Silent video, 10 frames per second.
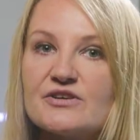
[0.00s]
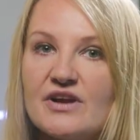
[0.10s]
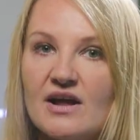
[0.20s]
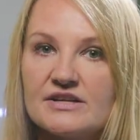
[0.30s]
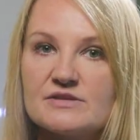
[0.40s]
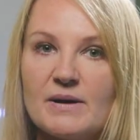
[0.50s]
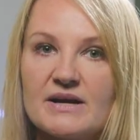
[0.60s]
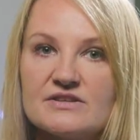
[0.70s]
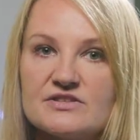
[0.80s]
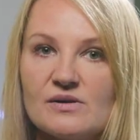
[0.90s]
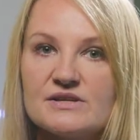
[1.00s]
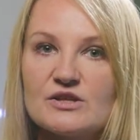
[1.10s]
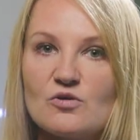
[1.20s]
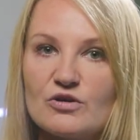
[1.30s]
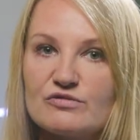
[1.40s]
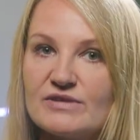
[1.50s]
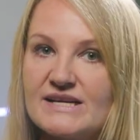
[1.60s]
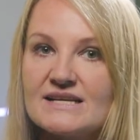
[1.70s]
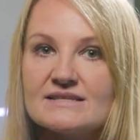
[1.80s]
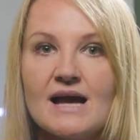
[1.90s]
your knowledge by consulting the course
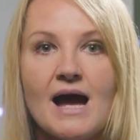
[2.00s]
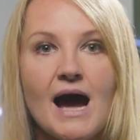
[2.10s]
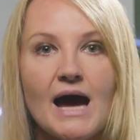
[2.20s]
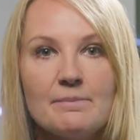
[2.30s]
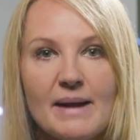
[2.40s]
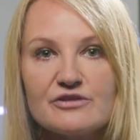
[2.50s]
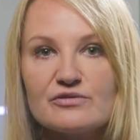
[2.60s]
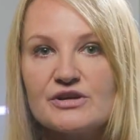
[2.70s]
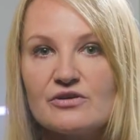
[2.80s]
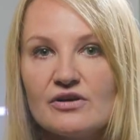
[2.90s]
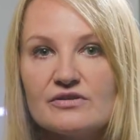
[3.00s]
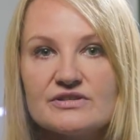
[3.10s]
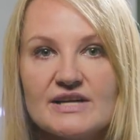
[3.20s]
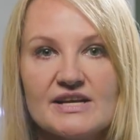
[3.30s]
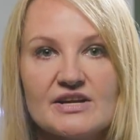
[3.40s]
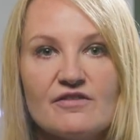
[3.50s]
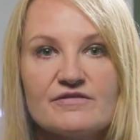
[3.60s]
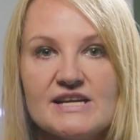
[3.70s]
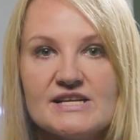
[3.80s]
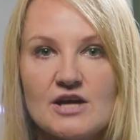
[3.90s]
readings and measuring your understanding of
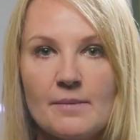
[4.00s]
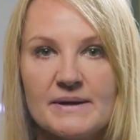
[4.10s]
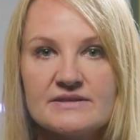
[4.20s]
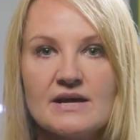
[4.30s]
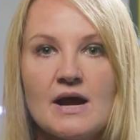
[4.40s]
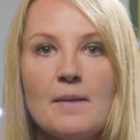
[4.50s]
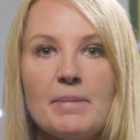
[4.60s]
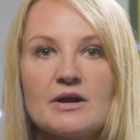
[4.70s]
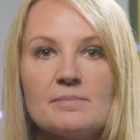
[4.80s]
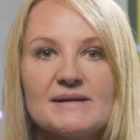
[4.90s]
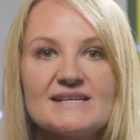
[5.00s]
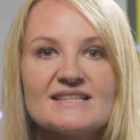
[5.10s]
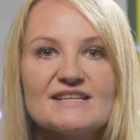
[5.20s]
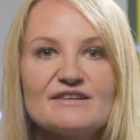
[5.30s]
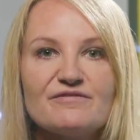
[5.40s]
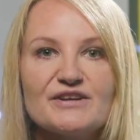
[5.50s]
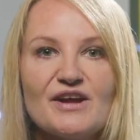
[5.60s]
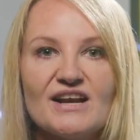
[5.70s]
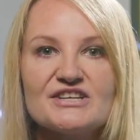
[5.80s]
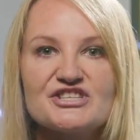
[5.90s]
key topics by completing the different
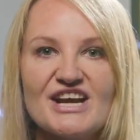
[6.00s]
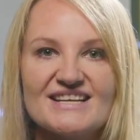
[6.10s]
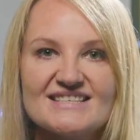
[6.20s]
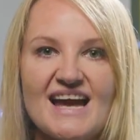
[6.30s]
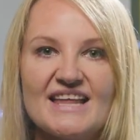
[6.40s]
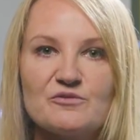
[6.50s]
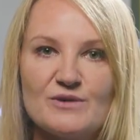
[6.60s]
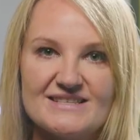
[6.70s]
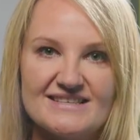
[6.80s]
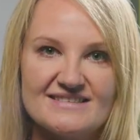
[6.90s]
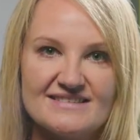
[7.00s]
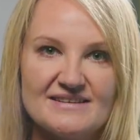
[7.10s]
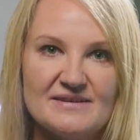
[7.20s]
knowledge checks and quizzes.